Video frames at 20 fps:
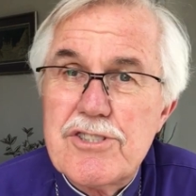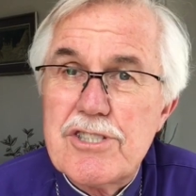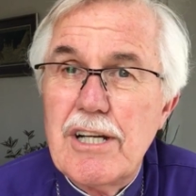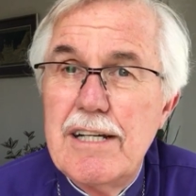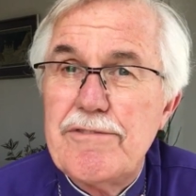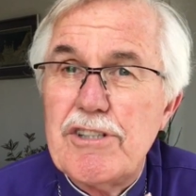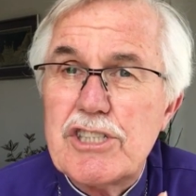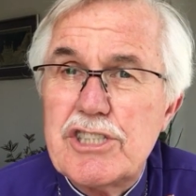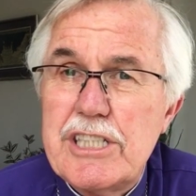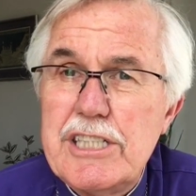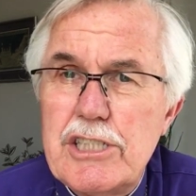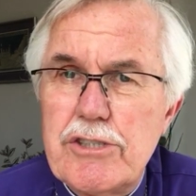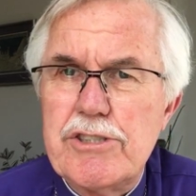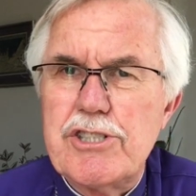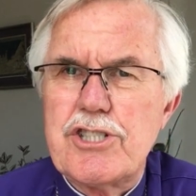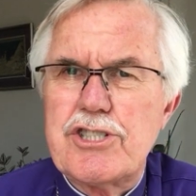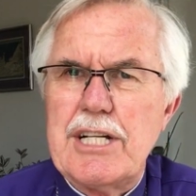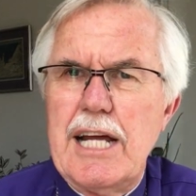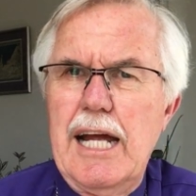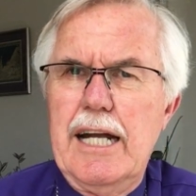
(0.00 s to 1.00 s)
So if a teacher
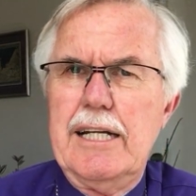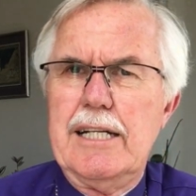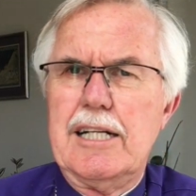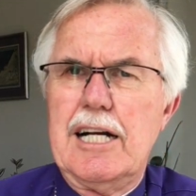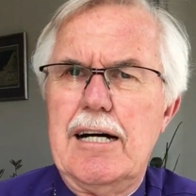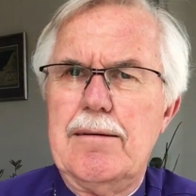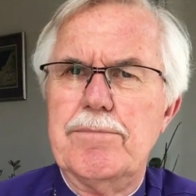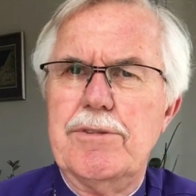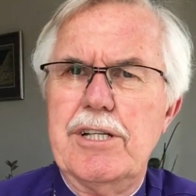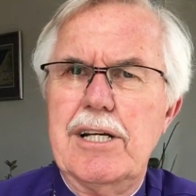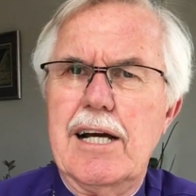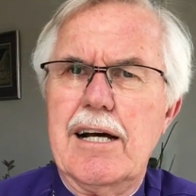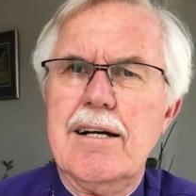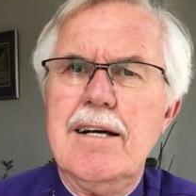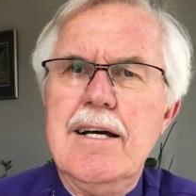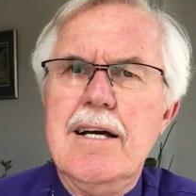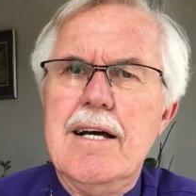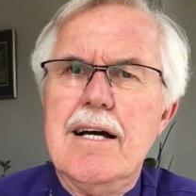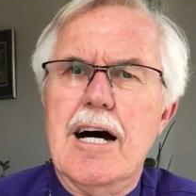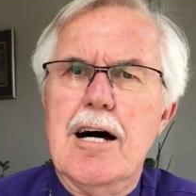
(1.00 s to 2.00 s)
is standing up there
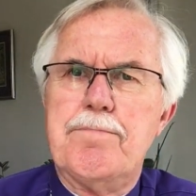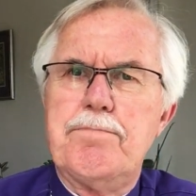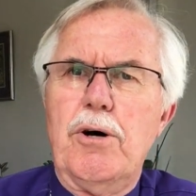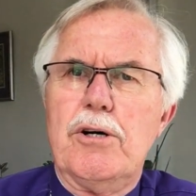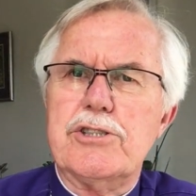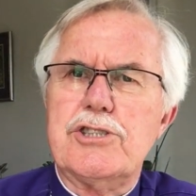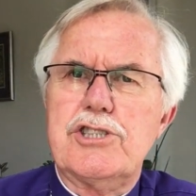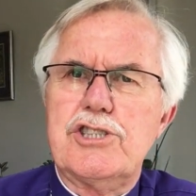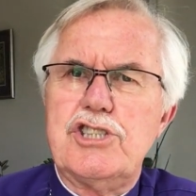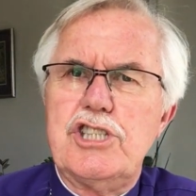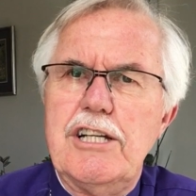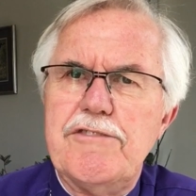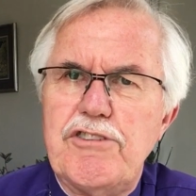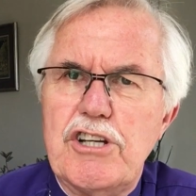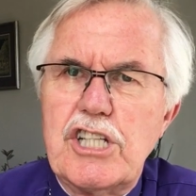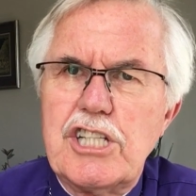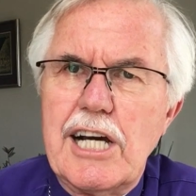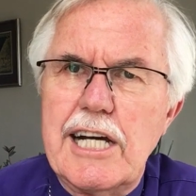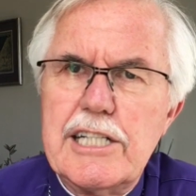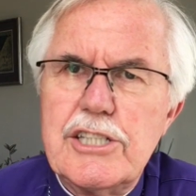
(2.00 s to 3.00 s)

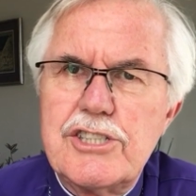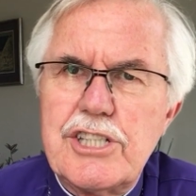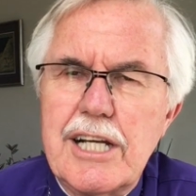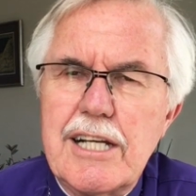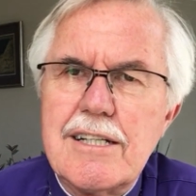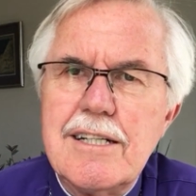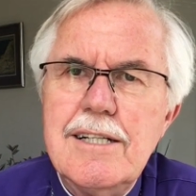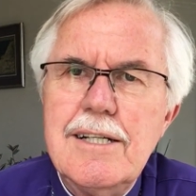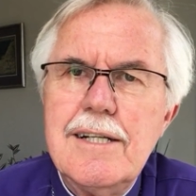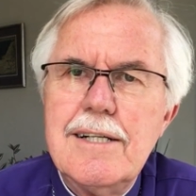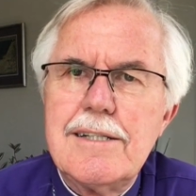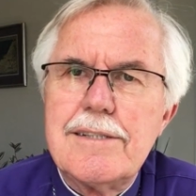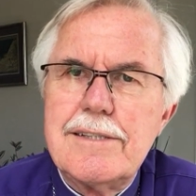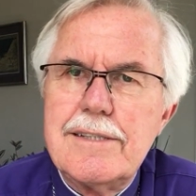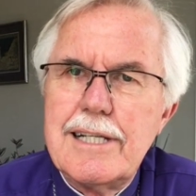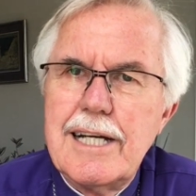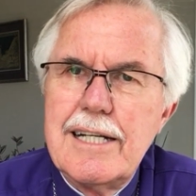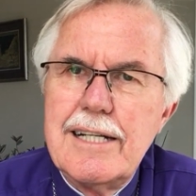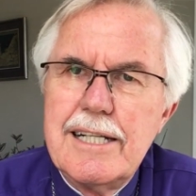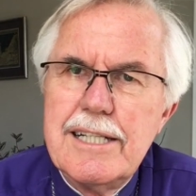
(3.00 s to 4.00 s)
pontificating,
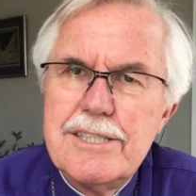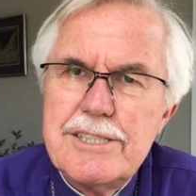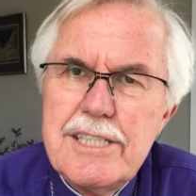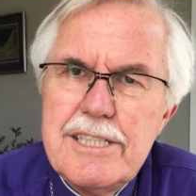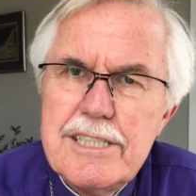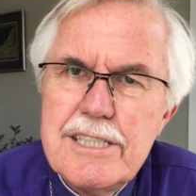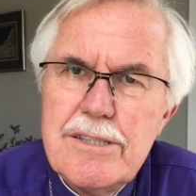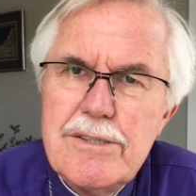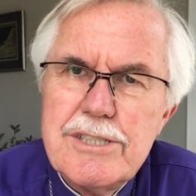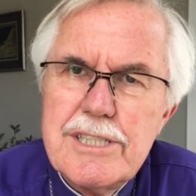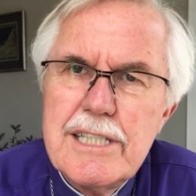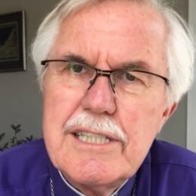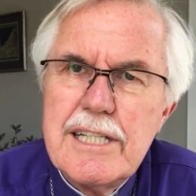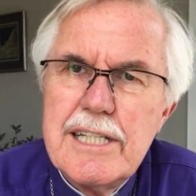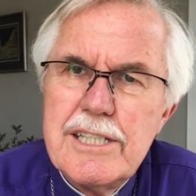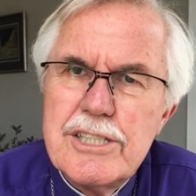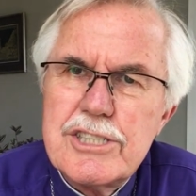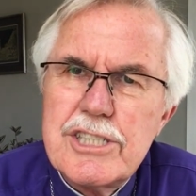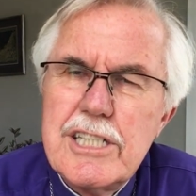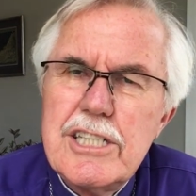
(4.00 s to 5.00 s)
then is
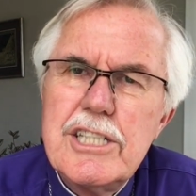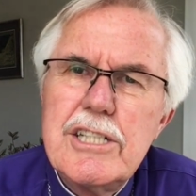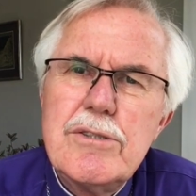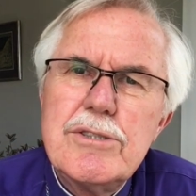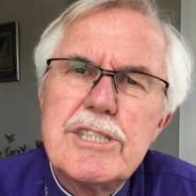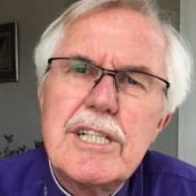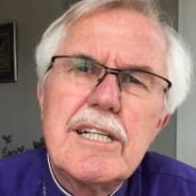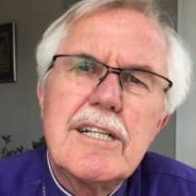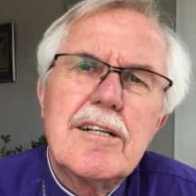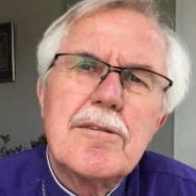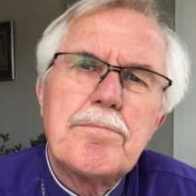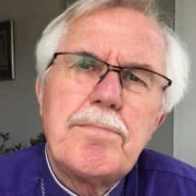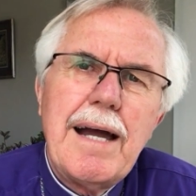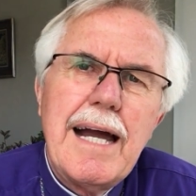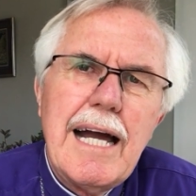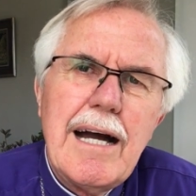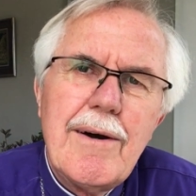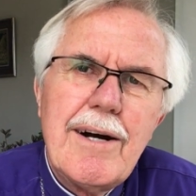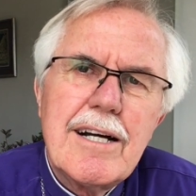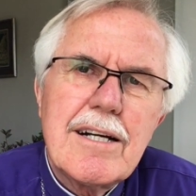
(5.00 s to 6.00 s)
she using
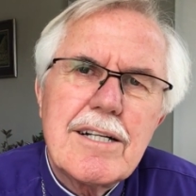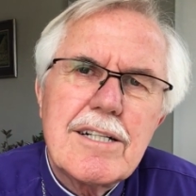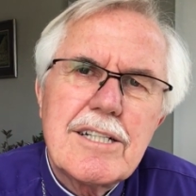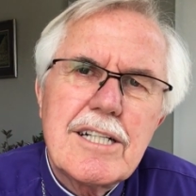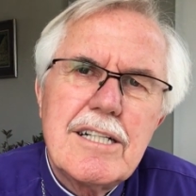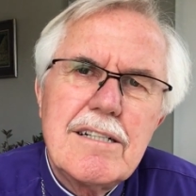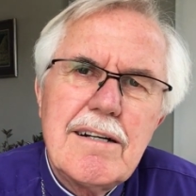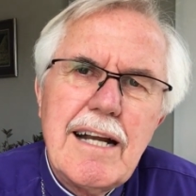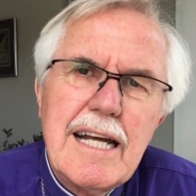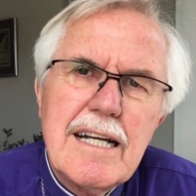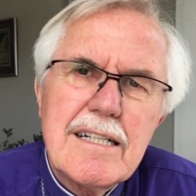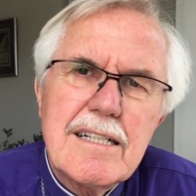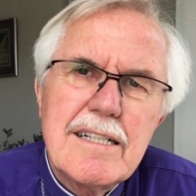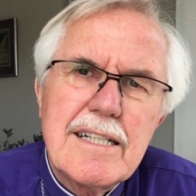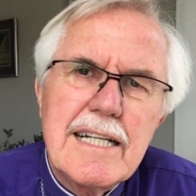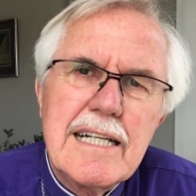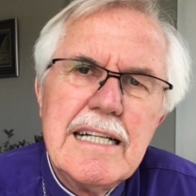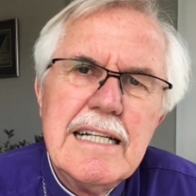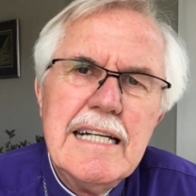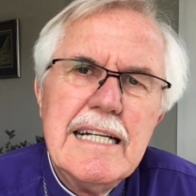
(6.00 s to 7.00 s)
power
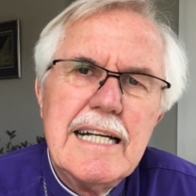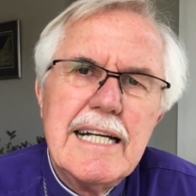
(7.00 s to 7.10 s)
correctly?